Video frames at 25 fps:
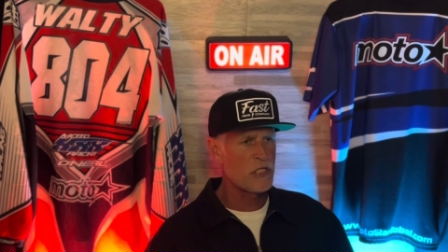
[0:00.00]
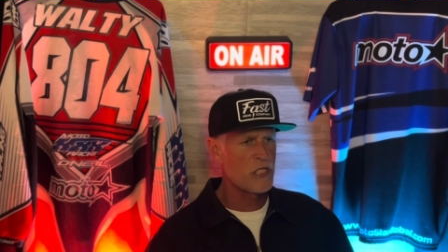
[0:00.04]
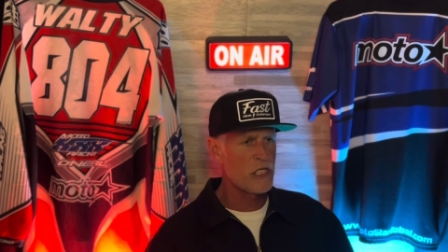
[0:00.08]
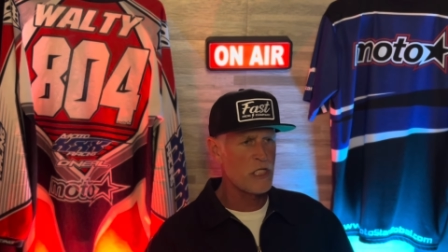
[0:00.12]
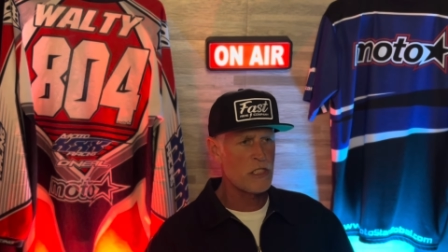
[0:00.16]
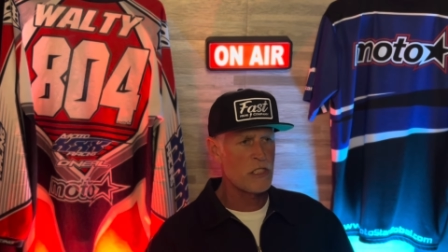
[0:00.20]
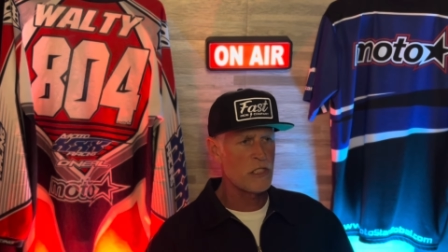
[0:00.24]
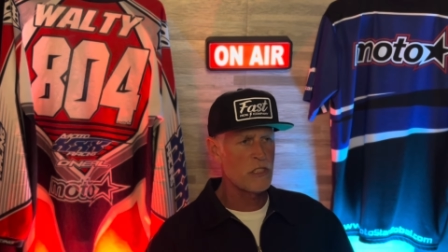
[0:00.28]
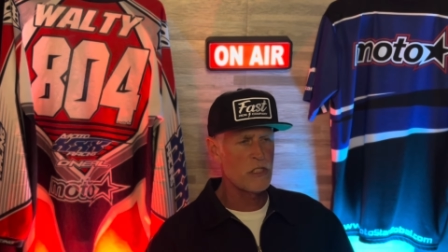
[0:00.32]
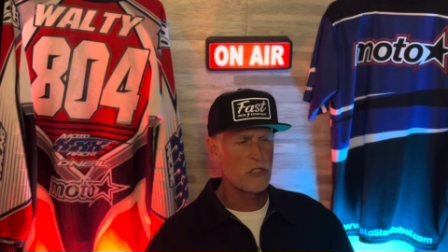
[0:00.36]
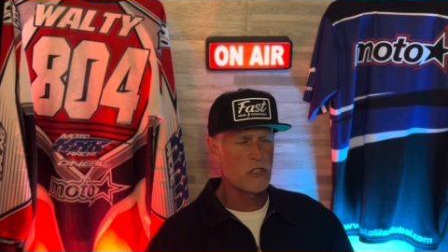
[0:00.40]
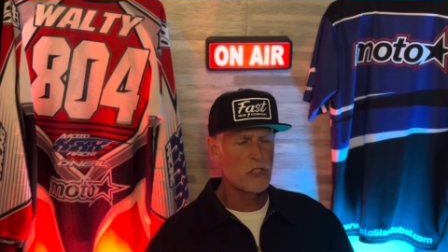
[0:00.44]

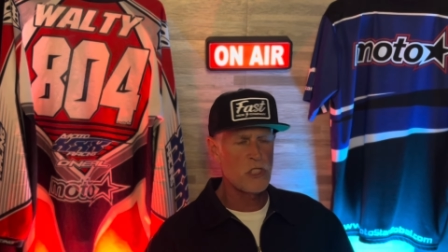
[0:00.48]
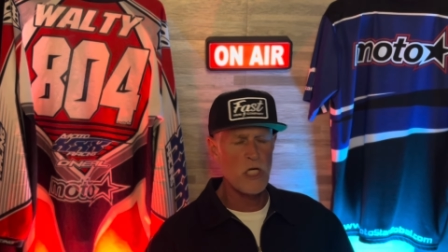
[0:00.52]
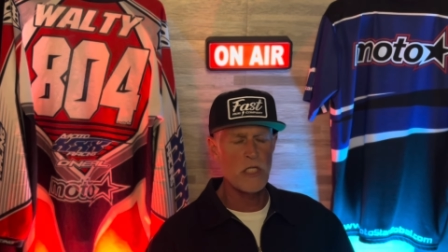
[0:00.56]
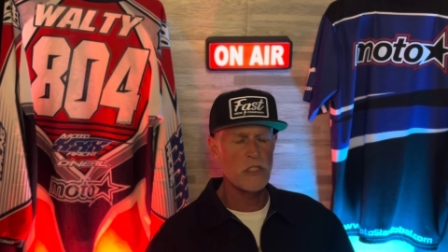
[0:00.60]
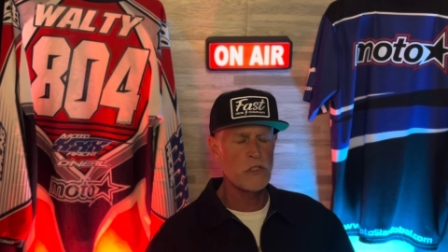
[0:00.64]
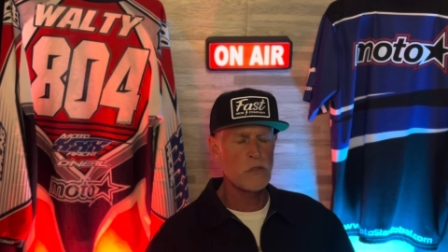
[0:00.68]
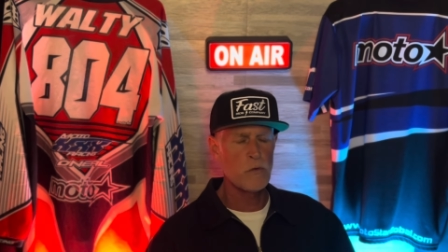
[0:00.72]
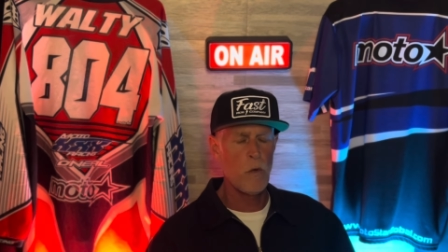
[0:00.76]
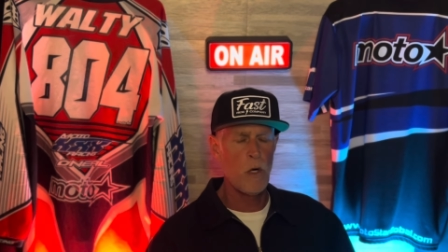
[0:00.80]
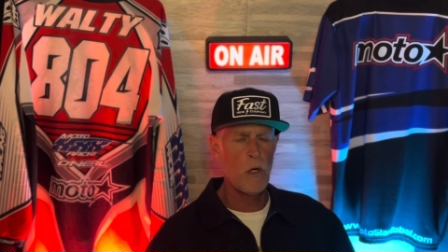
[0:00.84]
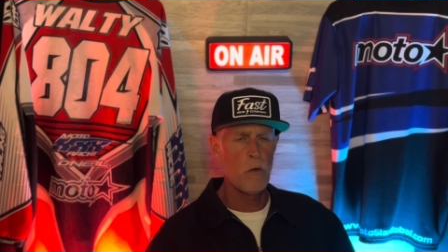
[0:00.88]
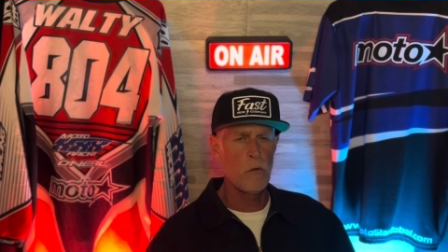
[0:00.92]
This is
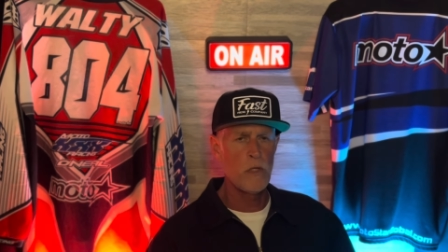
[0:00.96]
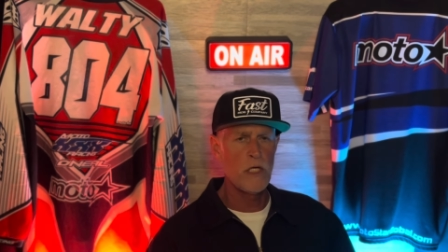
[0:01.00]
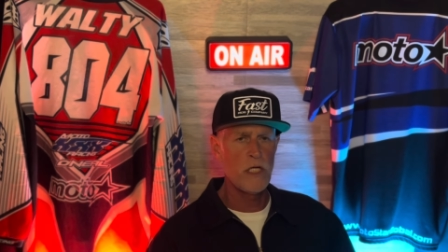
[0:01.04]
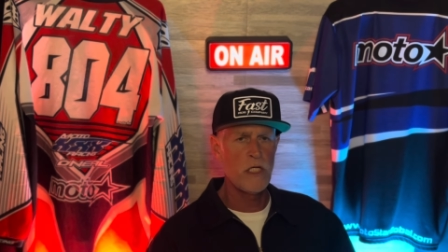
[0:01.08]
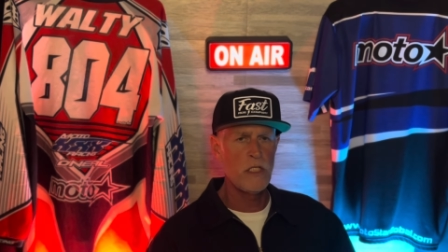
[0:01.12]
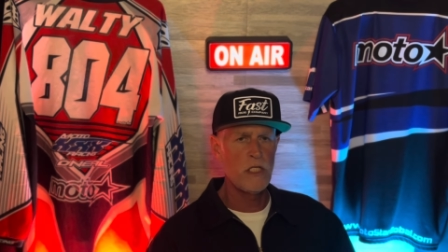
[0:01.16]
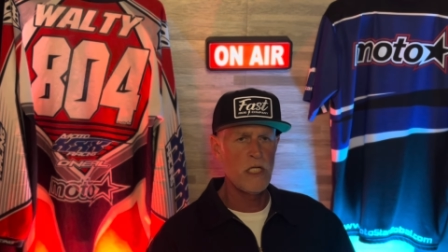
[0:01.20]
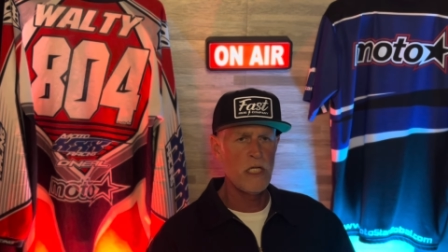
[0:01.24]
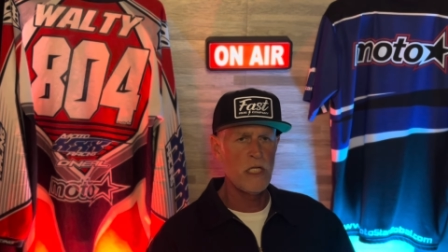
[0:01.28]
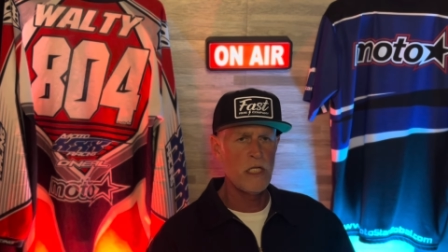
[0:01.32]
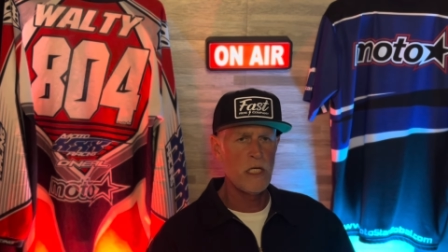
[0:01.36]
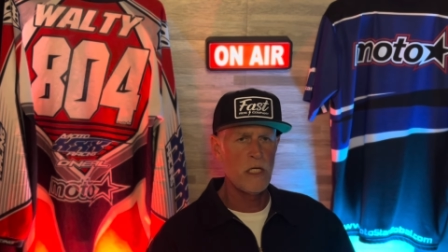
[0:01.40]
just what we
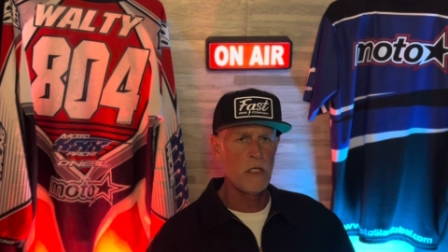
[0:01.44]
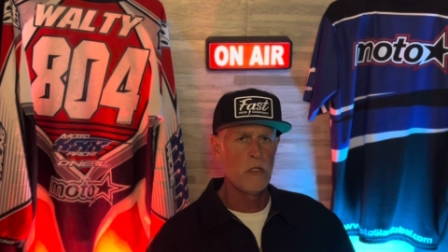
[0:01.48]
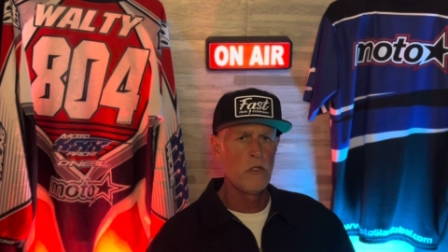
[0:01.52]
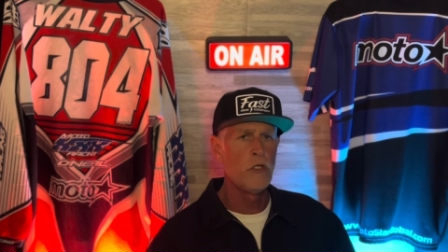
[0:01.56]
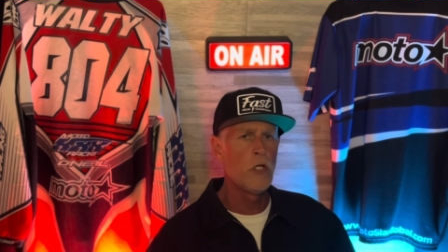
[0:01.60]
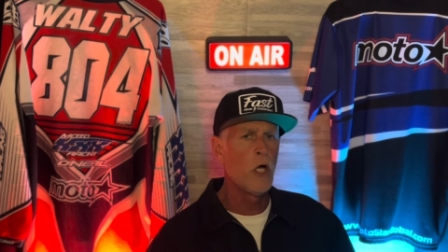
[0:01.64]
needed.